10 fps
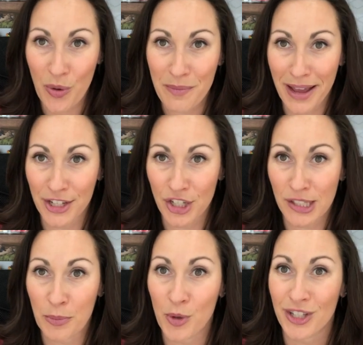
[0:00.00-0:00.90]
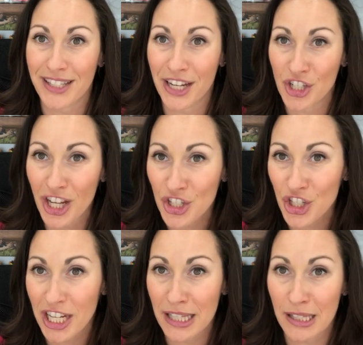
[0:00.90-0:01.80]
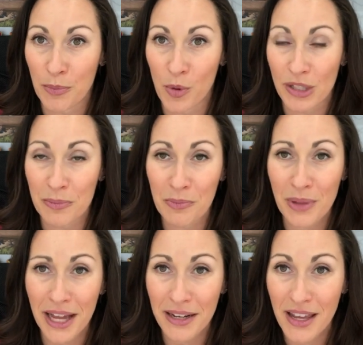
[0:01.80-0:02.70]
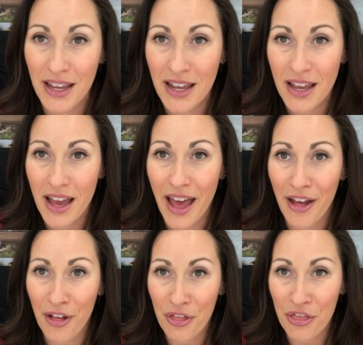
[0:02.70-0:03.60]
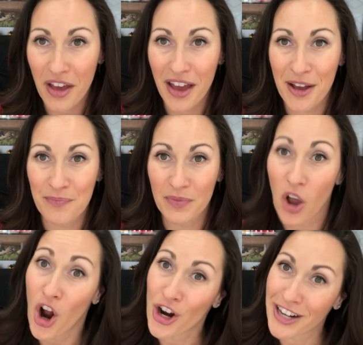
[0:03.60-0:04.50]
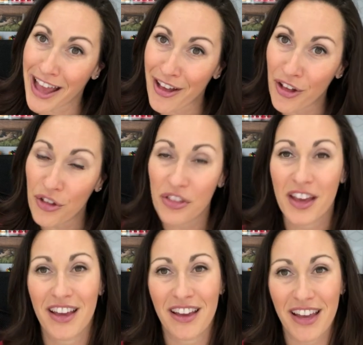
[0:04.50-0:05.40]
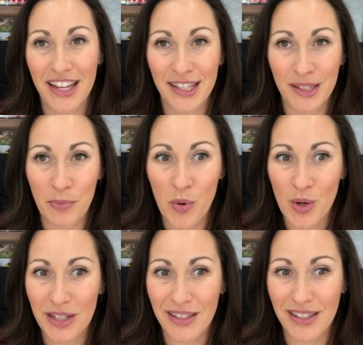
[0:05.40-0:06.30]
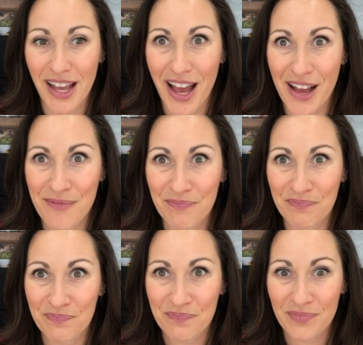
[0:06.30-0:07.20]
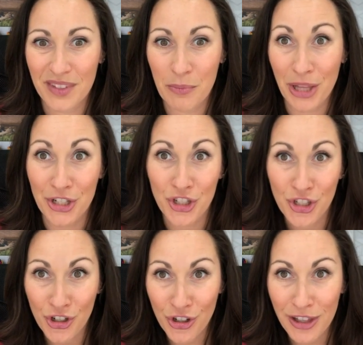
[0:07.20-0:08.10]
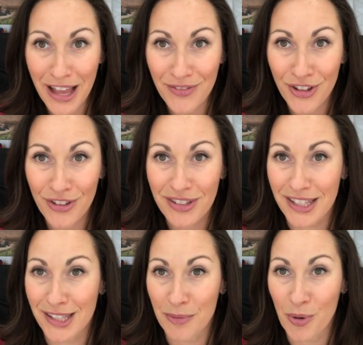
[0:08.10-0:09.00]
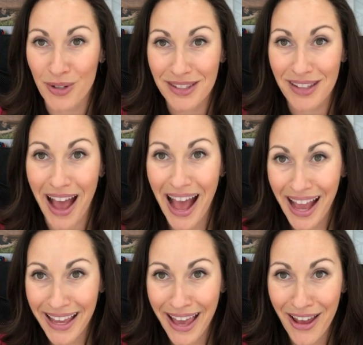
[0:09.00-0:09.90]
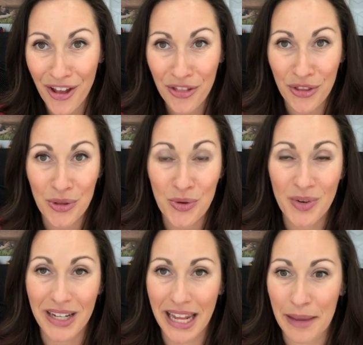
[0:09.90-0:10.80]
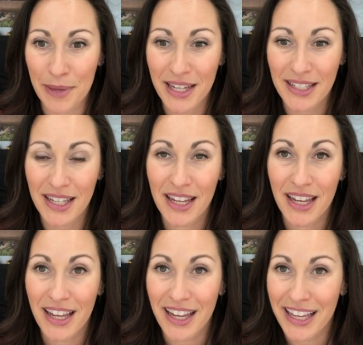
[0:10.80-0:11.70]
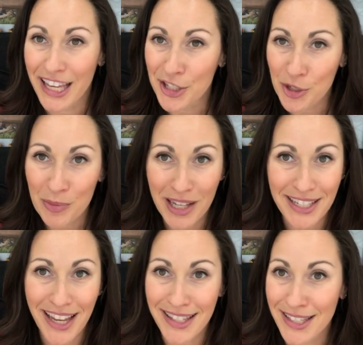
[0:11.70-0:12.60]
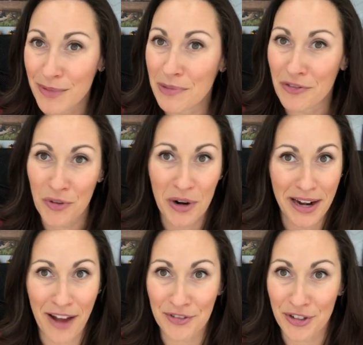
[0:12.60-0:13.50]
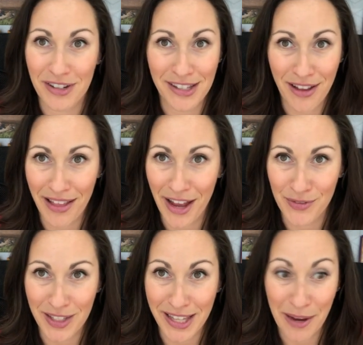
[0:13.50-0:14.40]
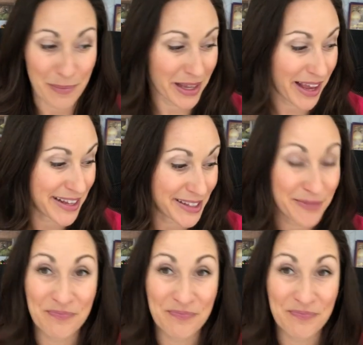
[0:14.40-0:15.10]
much. It supports digestion, it supports blood health, heart health, it supports blood sugar levels, it supports eye health, you name it. Get your blood tested before and after is all I have to say, because